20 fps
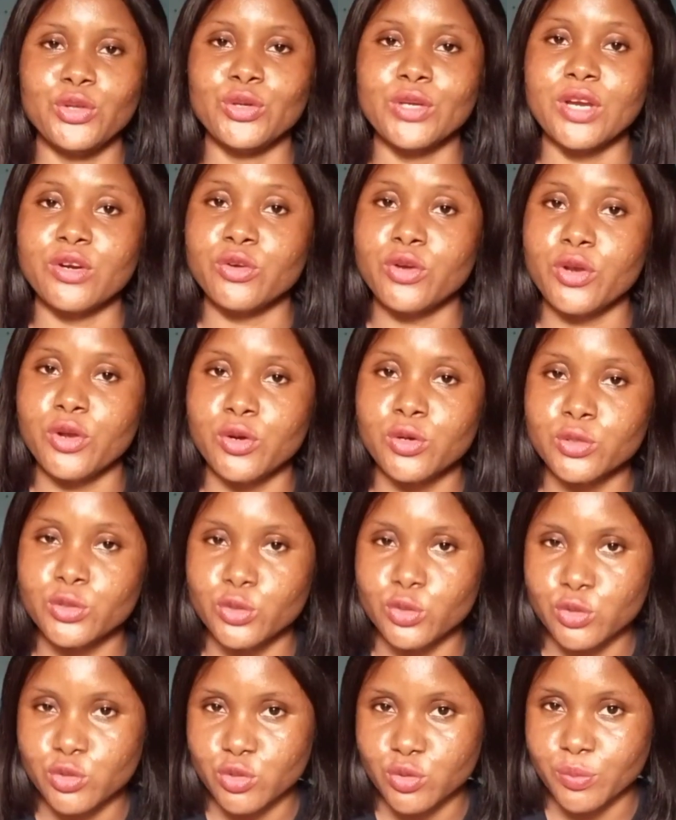can grow your own
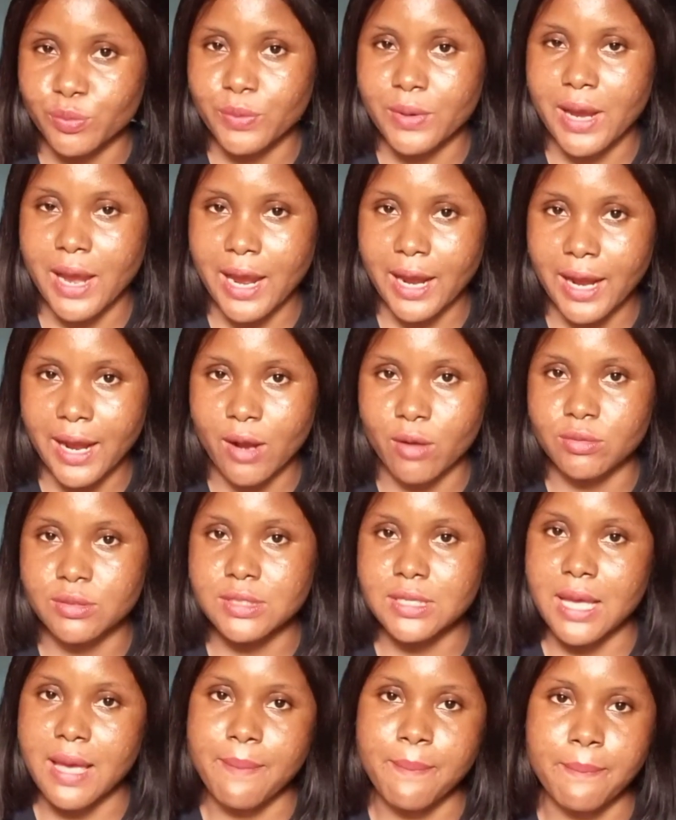YouTube
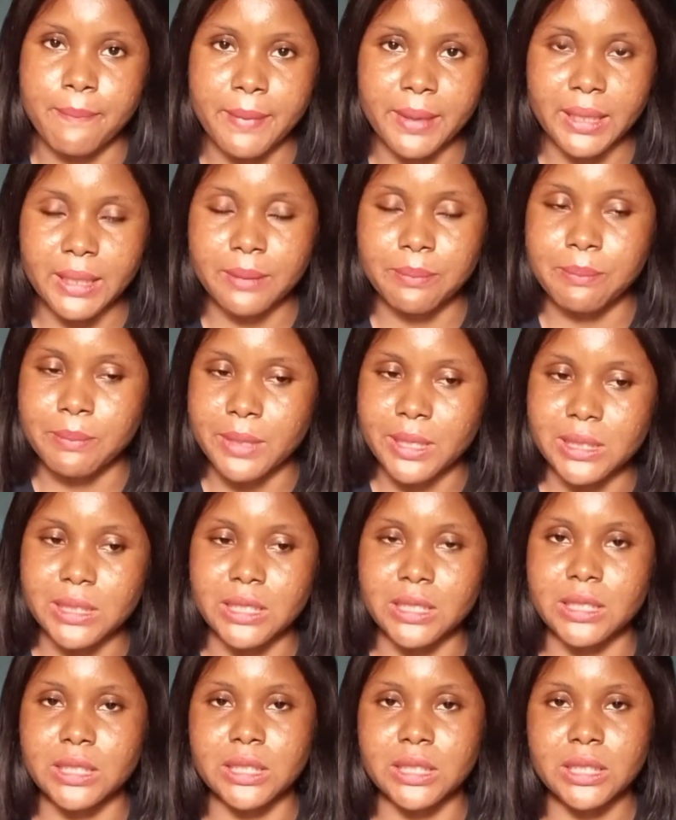account and make
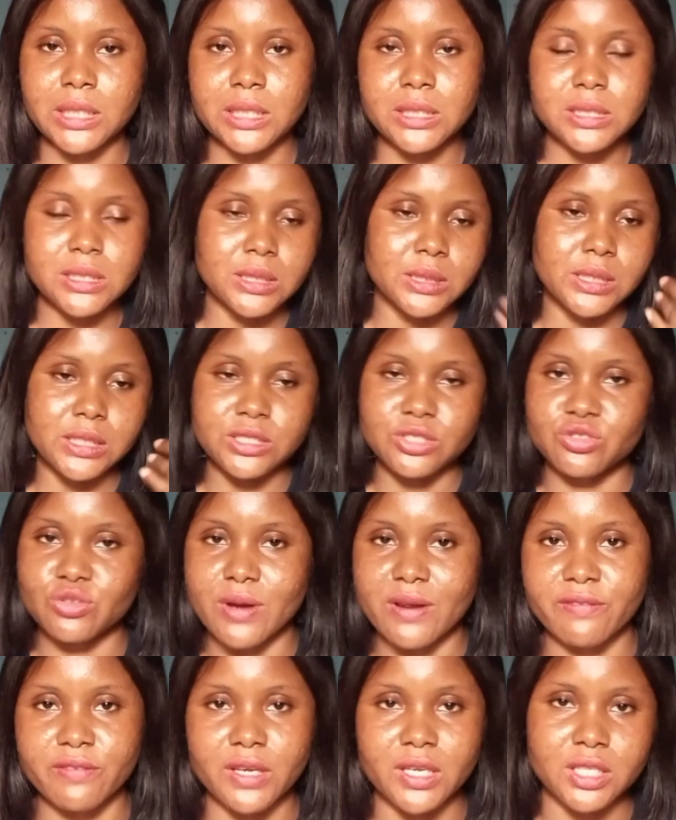money. Okay, so let's
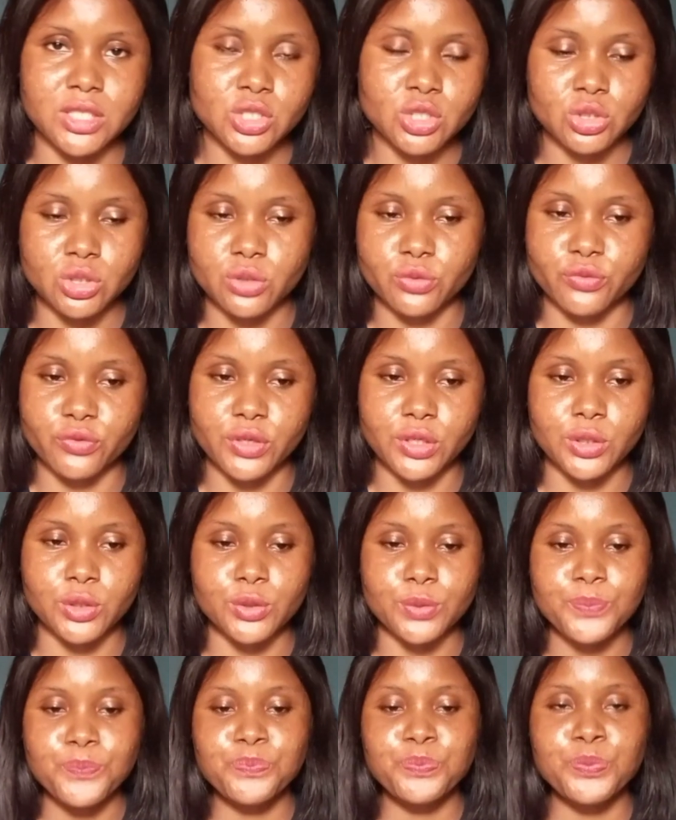dive into the video.